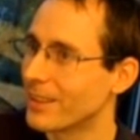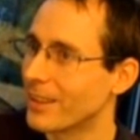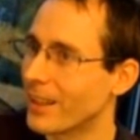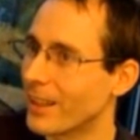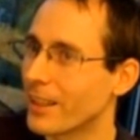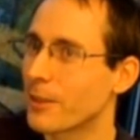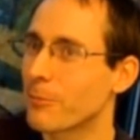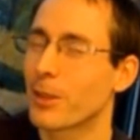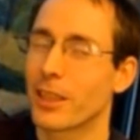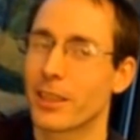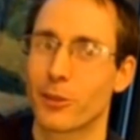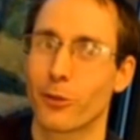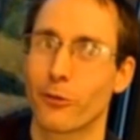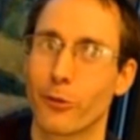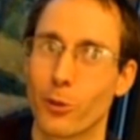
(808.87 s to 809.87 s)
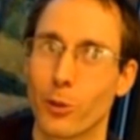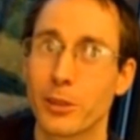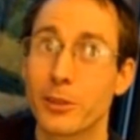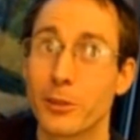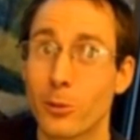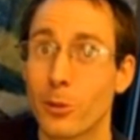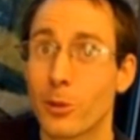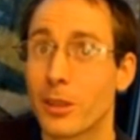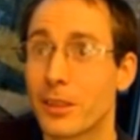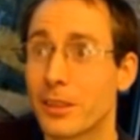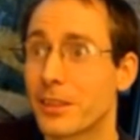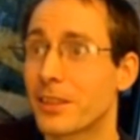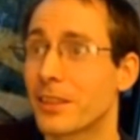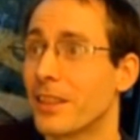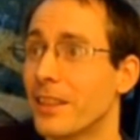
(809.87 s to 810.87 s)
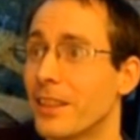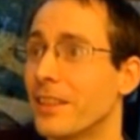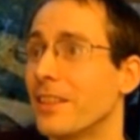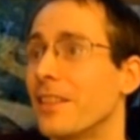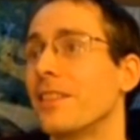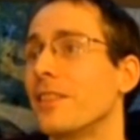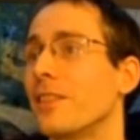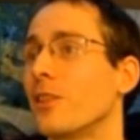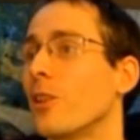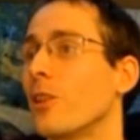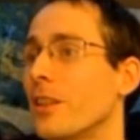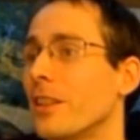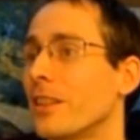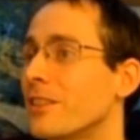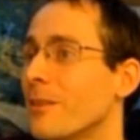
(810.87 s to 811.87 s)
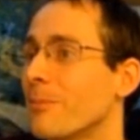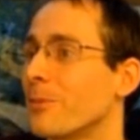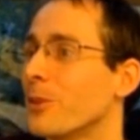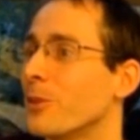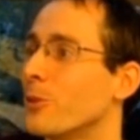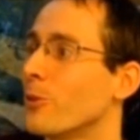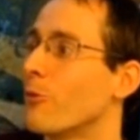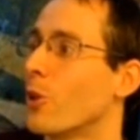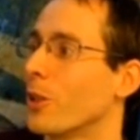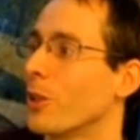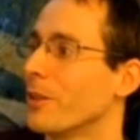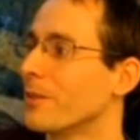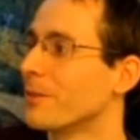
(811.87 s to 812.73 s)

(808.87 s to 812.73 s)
I applied to 4 schools and got accepted to 1.